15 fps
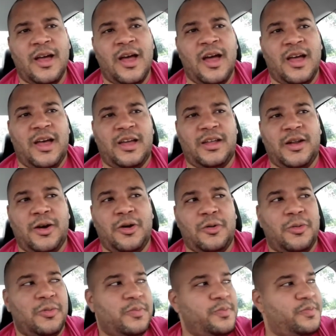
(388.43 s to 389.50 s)
It's just,
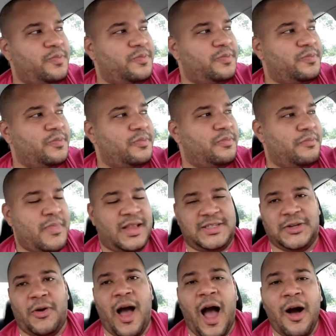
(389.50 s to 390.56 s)
like, I've
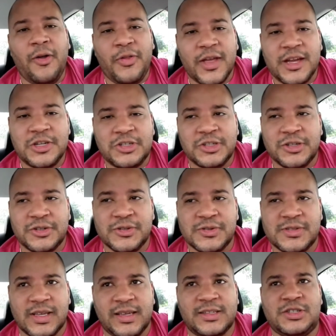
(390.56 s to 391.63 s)
gone through some shit in
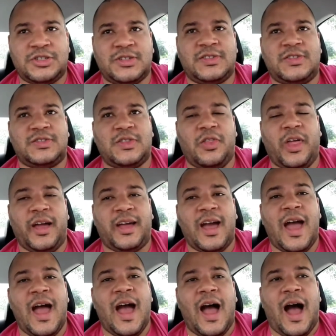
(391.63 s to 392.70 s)
my life, especially in
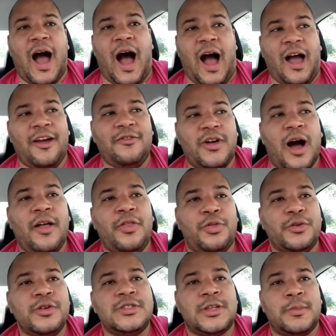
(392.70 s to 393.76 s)
the last 3
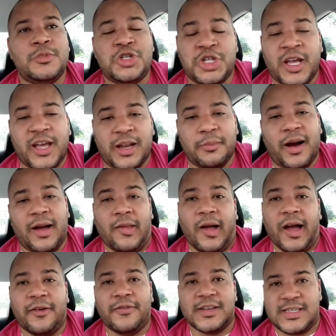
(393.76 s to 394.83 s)
months.
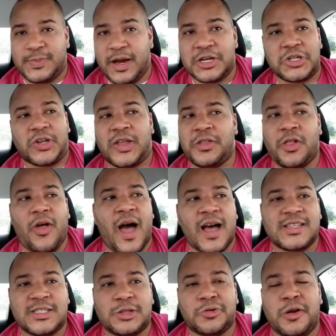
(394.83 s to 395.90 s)
And, you
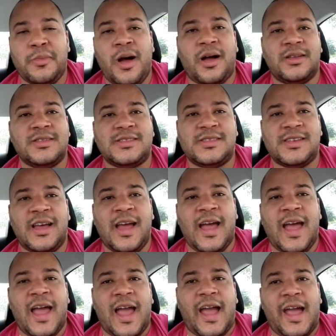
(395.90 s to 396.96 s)
know, that's
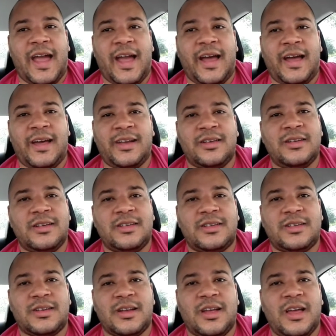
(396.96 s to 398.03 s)
what helps me
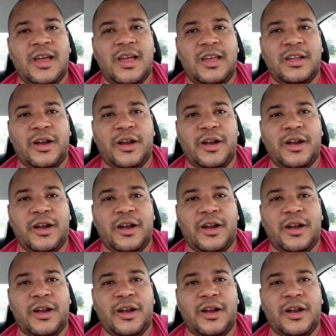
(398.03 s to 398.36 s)
function.